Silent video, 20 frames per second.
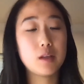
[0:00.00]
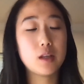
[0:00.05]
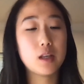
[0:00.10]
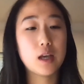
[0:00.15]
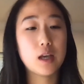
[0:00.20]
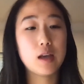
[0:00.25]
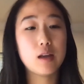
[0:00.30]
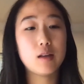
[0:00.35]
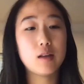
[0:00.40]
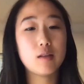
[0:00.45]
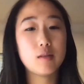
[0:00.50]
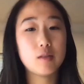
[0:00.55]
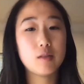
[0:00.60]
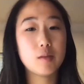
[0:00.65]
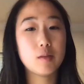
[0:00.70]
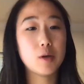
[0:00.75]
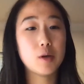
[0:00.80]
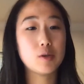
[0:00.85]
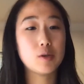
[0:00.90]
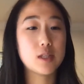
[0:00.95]
get
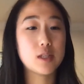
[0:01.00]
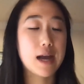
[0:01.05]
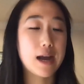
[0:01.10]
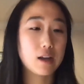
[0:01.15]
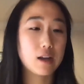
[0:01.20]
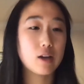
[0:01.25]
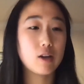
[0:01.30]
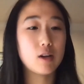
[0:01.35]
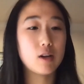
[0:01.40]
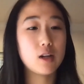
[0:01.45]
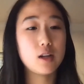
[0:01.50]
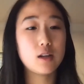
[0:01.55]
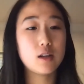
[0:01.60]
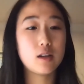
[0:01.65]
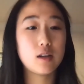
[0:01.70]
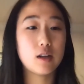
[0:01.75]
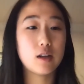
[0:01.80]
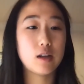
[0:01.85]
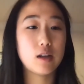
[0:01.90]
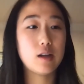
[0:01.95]
the most
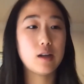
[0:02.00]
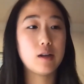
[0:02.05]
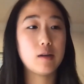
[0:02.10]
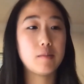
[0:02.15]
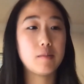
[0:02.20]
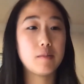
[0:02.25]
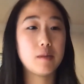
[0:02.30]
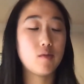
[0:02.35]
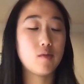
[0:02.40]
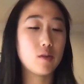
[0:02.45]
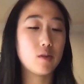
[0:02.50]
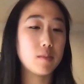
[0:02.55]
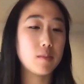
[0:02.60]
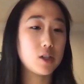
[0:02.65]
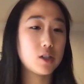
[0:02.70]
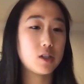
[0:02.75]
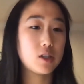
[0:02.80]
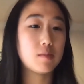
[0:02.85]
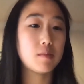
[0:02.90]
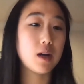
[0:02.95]
accurate
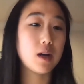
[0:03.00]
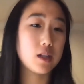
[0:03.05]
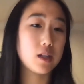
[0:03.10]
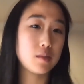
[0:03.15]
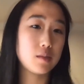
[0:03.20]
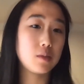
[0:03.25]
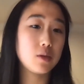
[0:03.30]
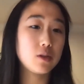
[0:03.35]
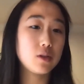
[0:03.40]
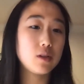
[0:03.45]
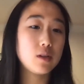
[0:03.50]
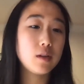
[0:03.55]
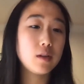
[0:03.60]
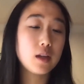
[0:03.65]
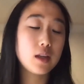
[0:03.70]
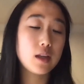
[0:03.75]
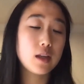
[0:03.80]
information possible.